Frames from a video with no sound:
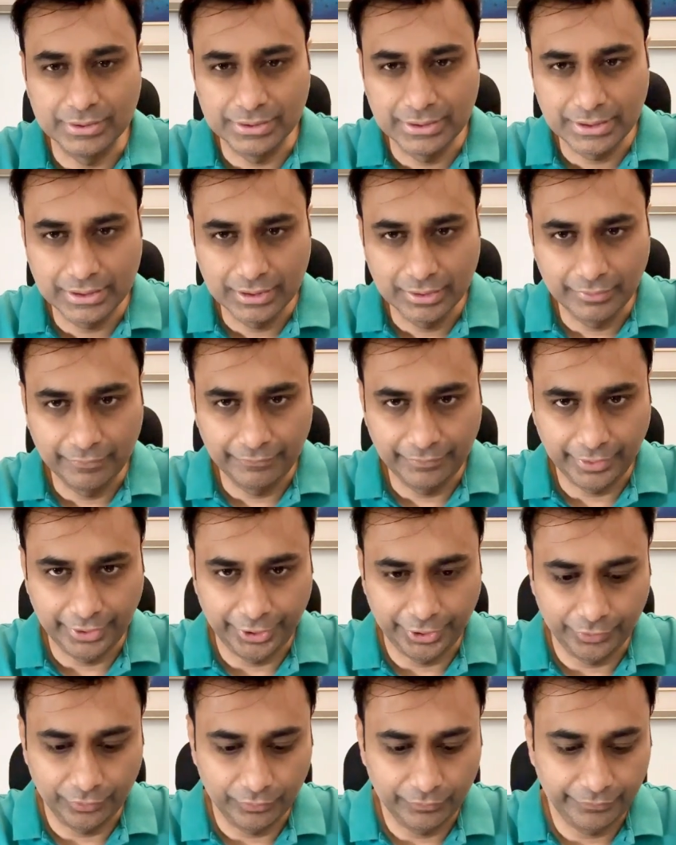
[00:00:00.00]
particular
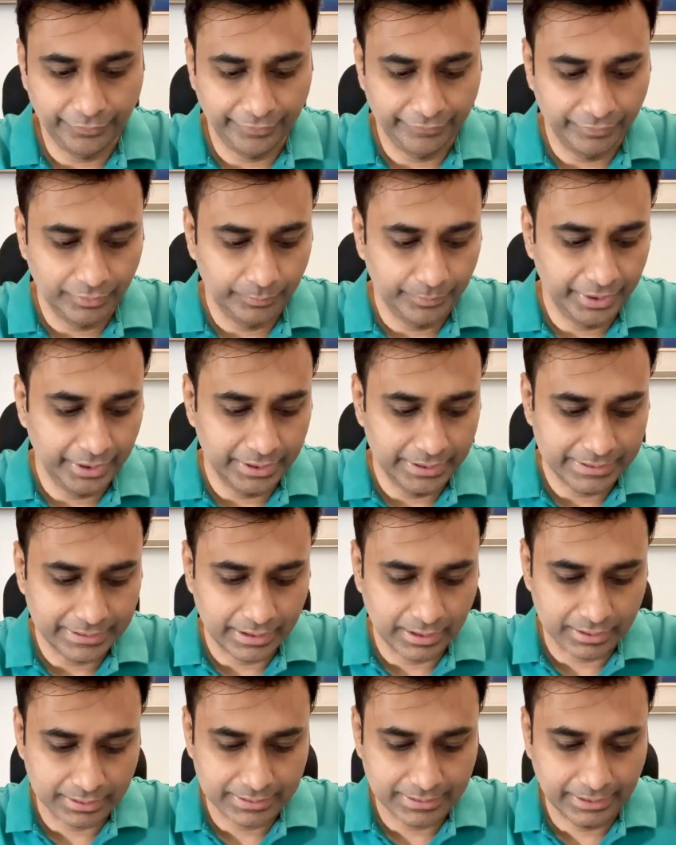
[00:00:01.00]
video, we will be
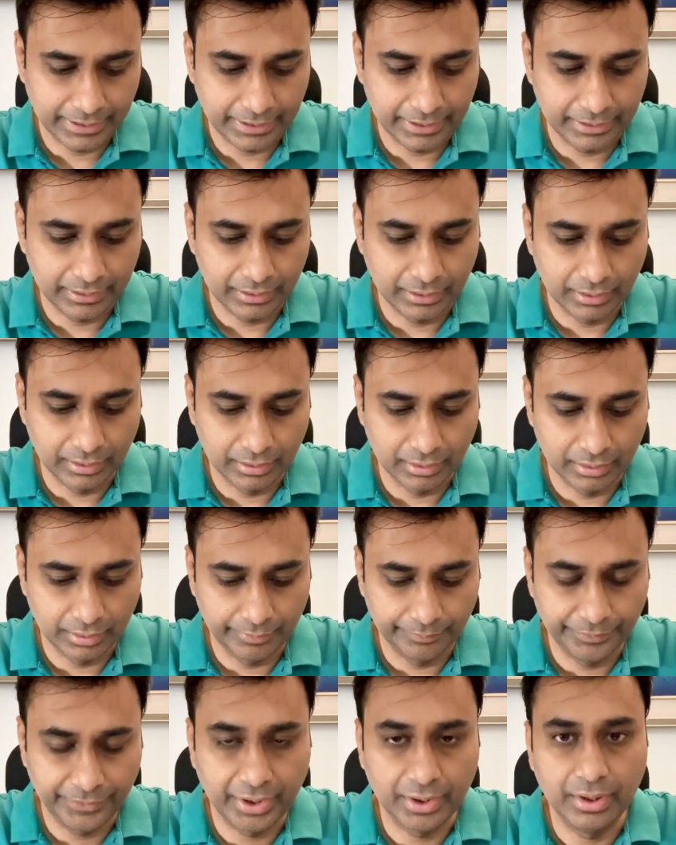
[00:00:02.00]
discussing
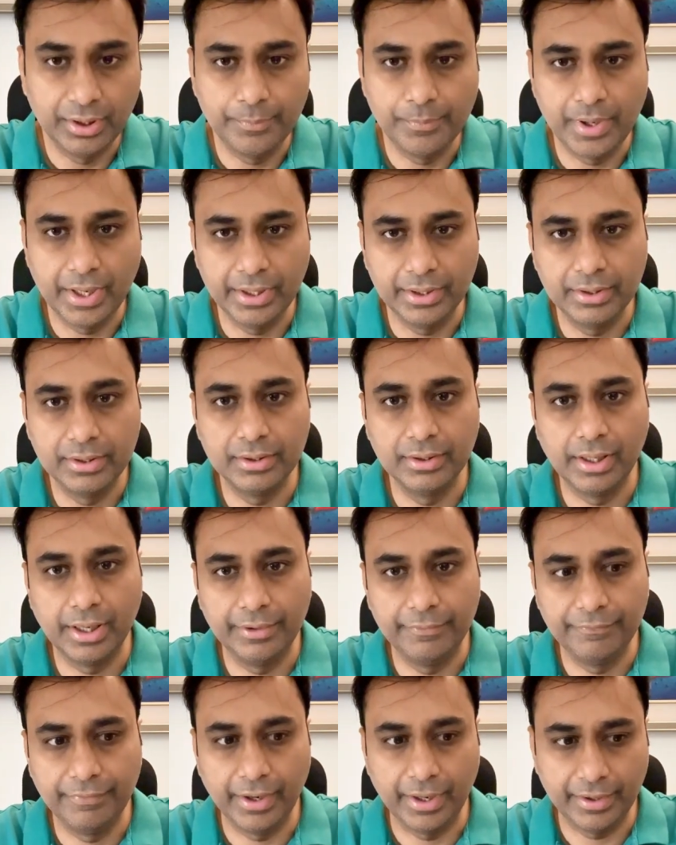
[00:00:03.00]
the remainder
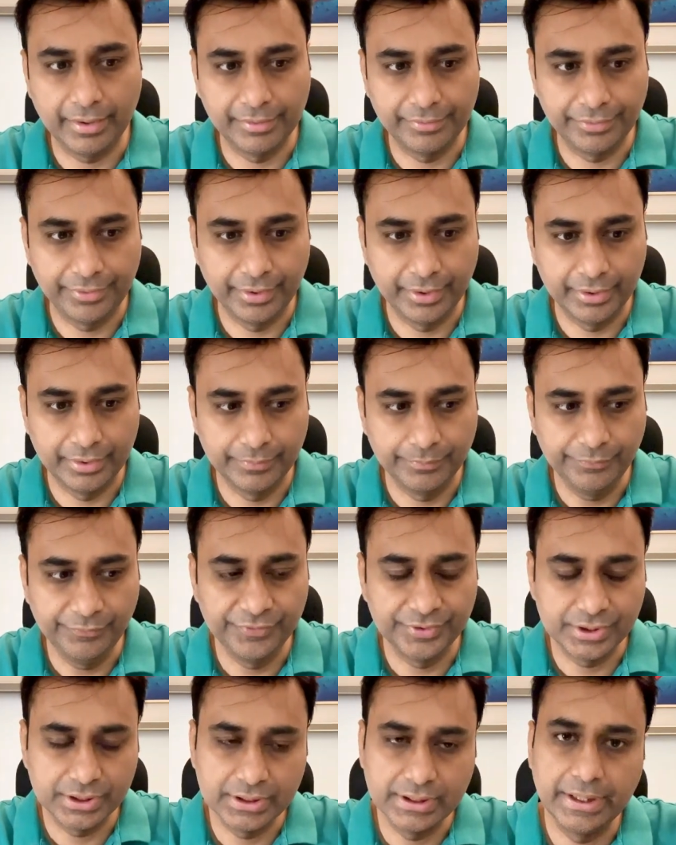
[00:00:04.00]
and factor theorem,
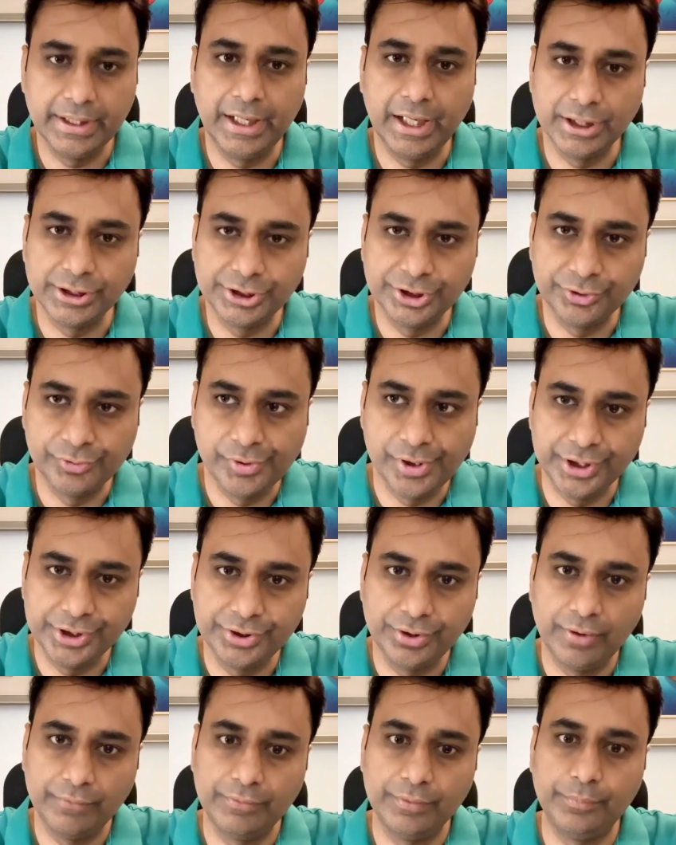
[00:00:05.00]
which is the
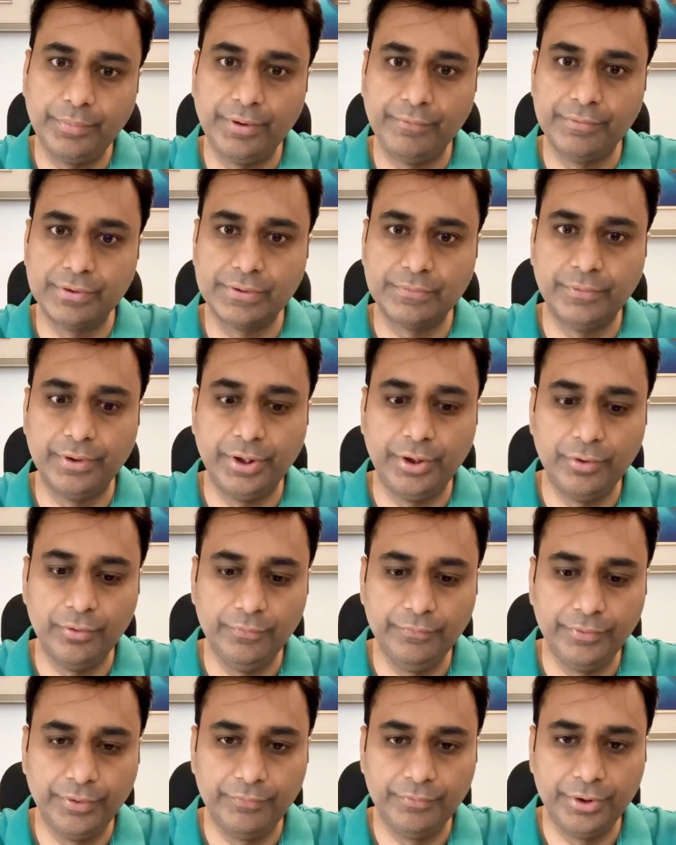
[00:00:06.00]
continuation of the previous video
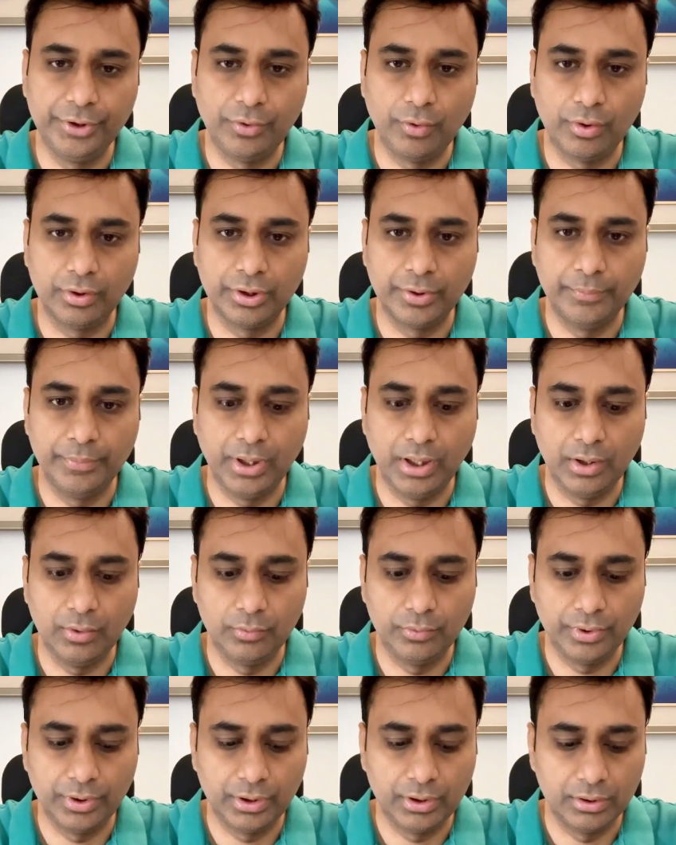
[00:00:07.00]
where we talked
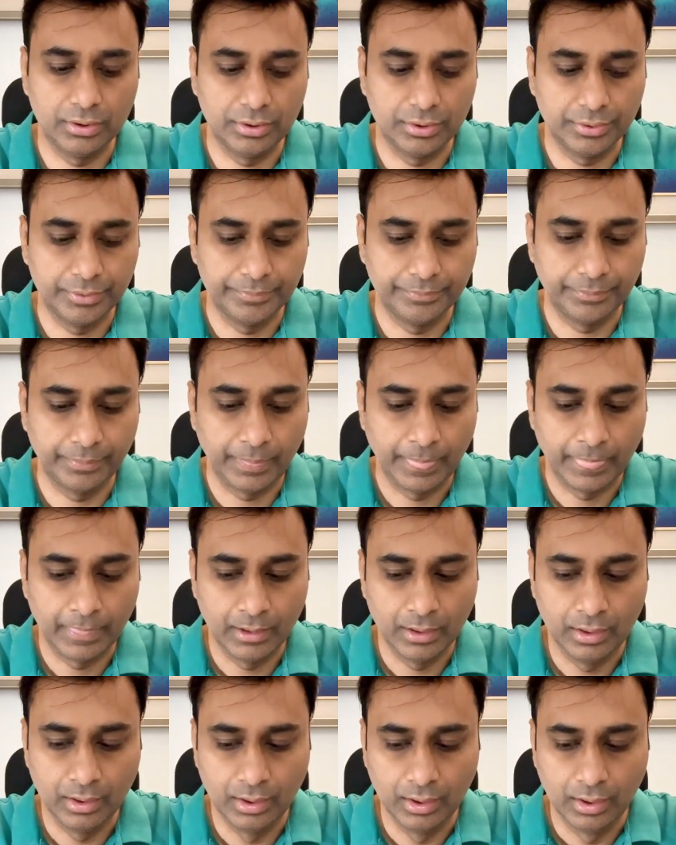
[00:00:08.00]
about
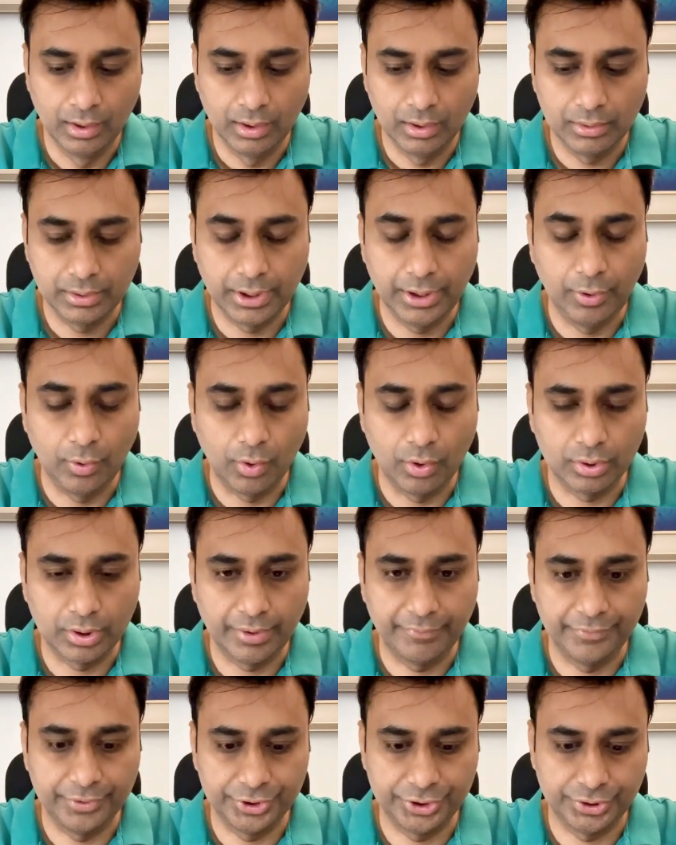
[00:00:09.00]
the long
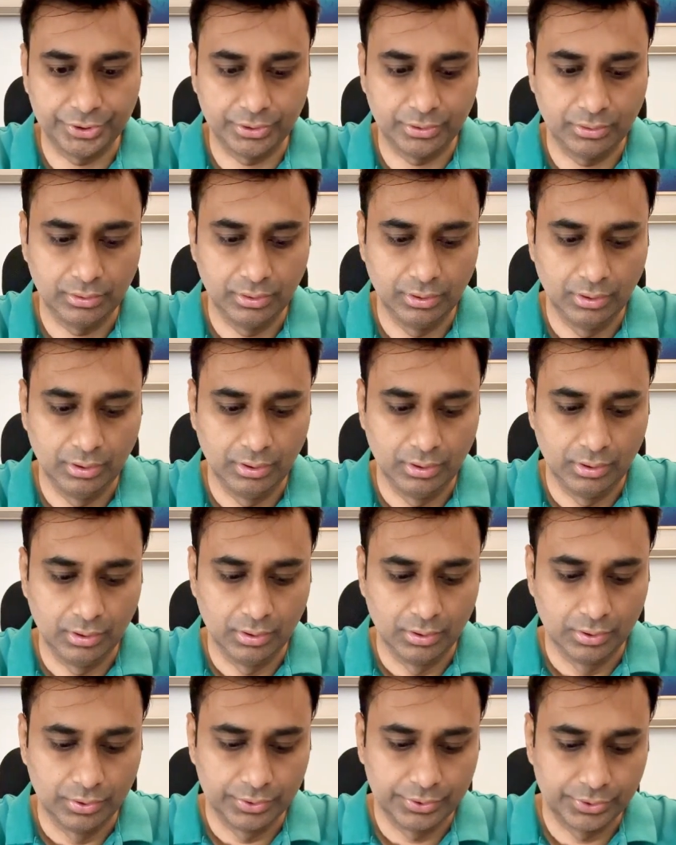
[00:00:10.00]
division.
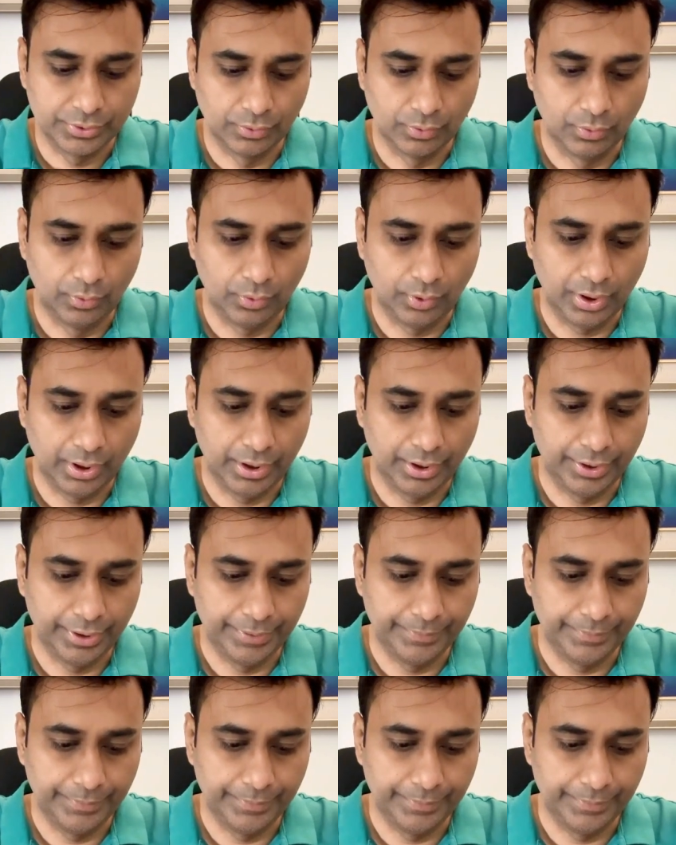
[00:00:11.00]
So